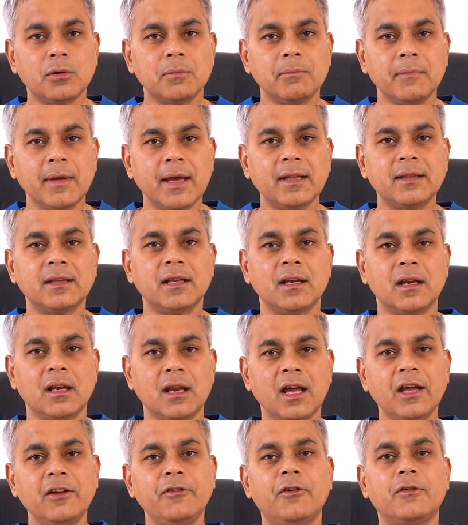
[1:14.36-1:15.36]
to make the
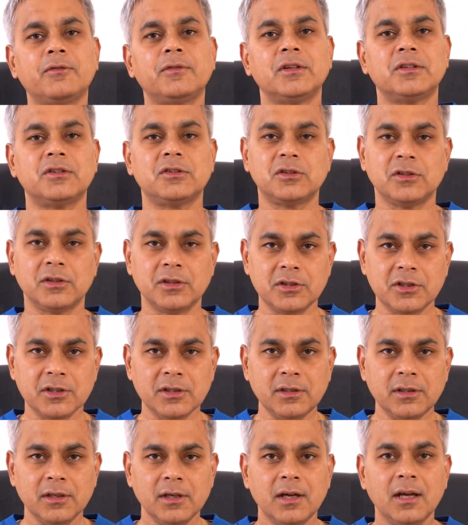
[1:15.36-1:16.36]
life of the
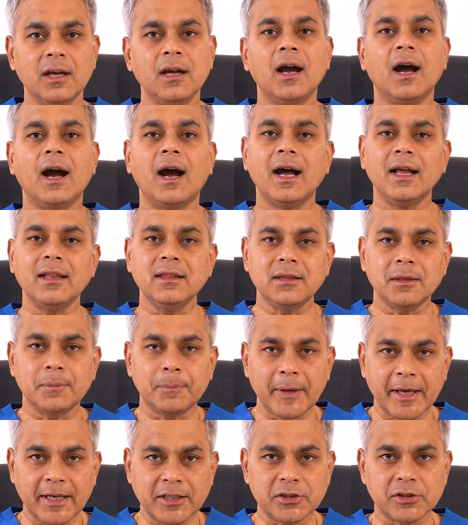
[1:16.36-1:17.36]
surgeon and the
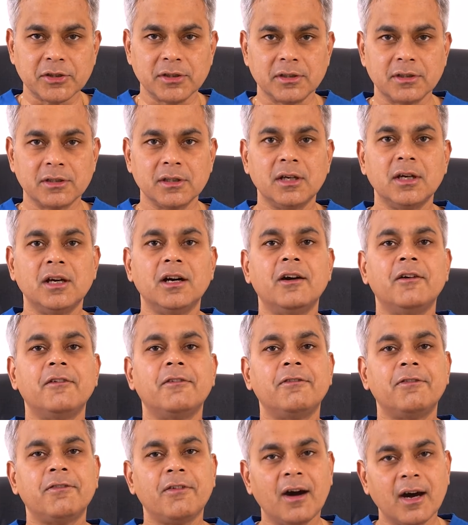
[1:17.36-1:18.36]
patient
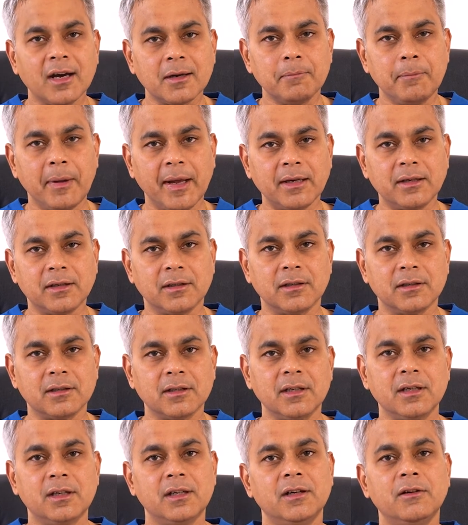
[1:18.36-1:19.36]
far better,
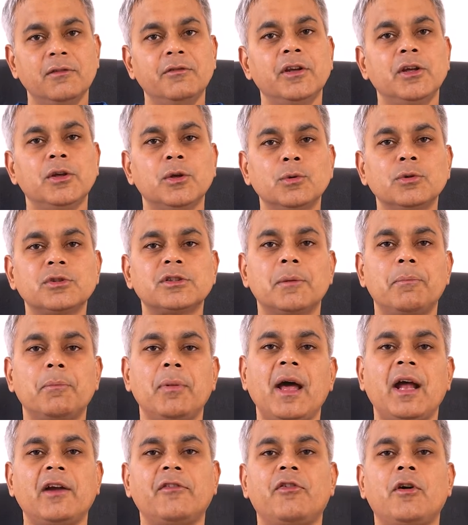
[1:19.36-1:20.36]
we use a
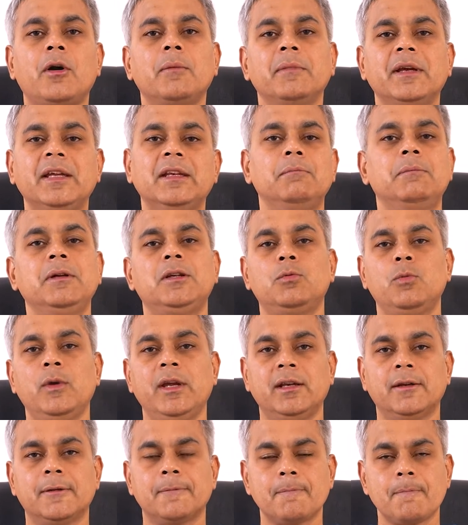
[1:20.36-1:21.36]
platform in
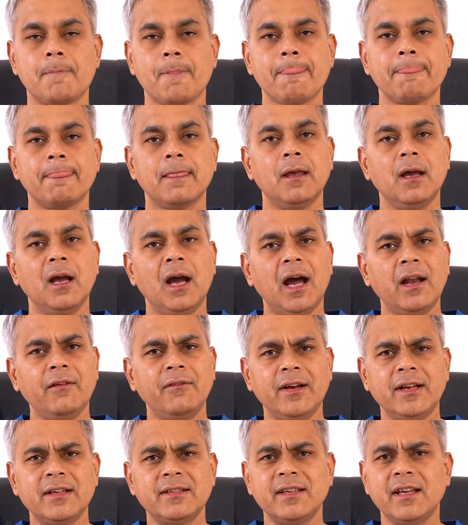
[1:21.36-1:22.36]
between. And
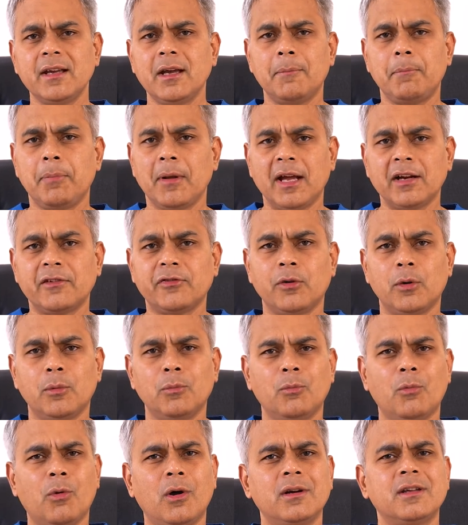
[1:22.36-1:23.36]
when I say a
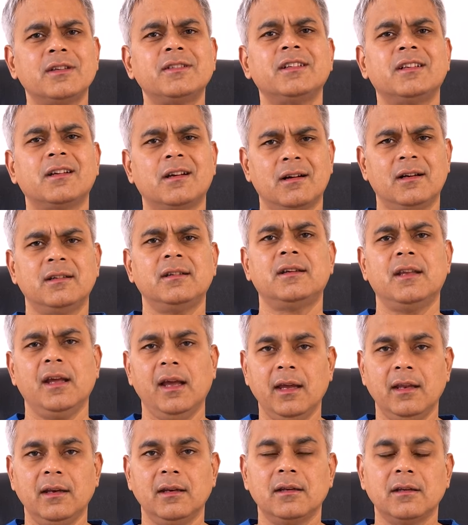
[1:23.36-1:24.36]
platform, what does it
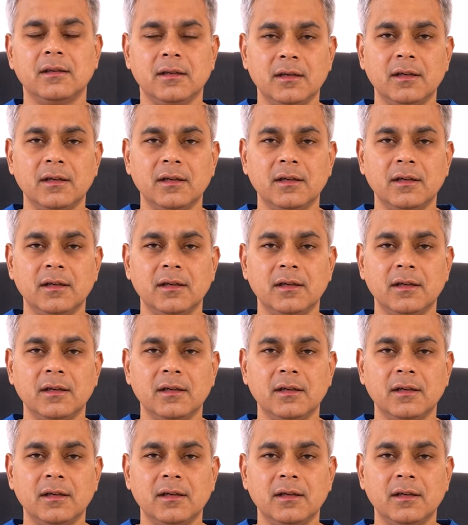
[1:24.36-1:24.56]
contain?